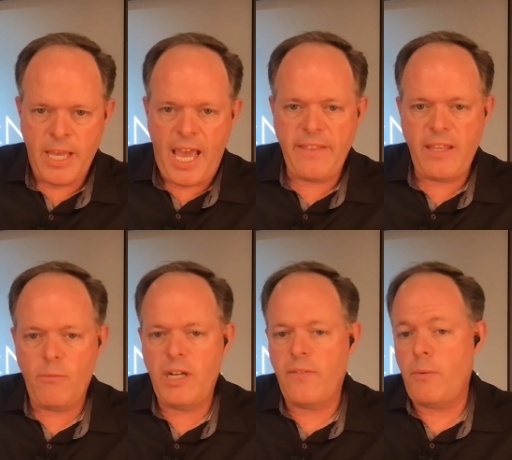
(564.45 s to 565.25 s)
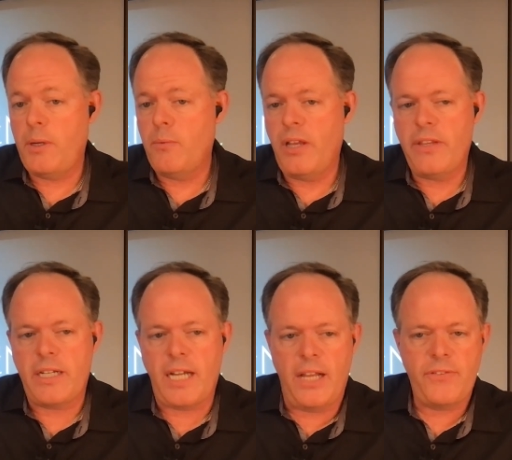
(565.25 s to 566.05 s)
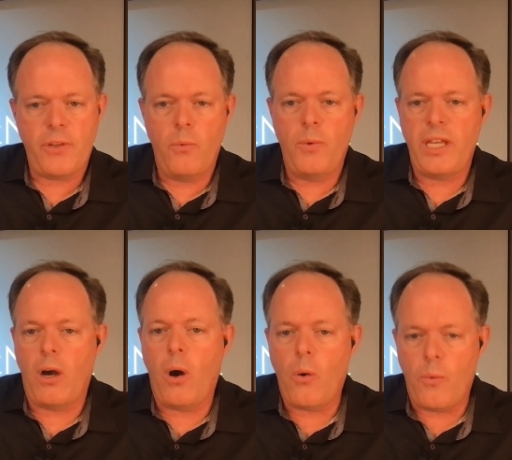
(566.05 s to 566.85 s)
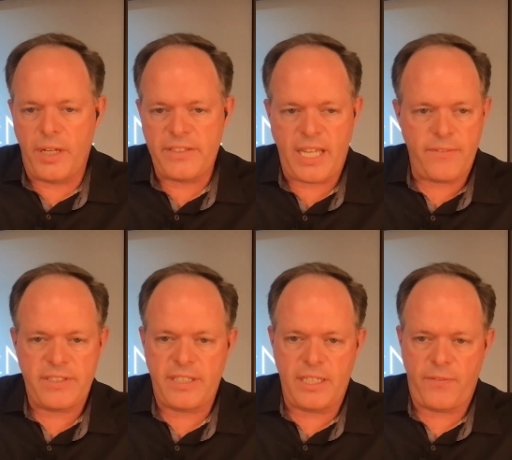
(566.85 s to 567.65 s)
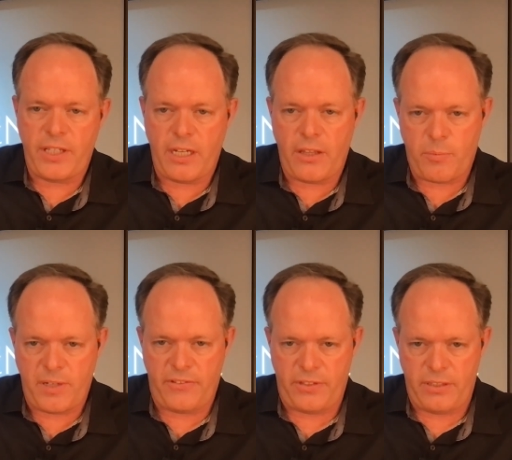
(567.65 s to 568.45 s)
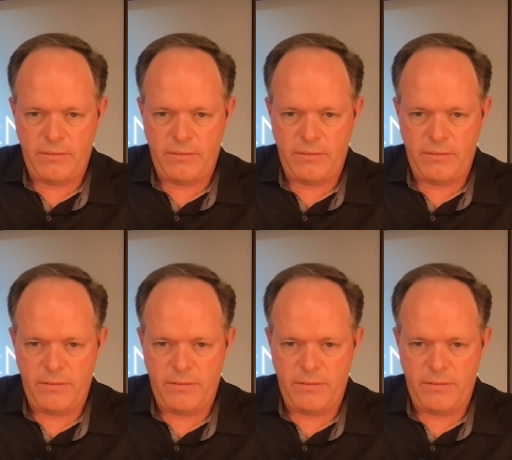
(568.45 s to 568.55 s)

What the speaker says: And then whenever we run their consult, we always have a significant other present,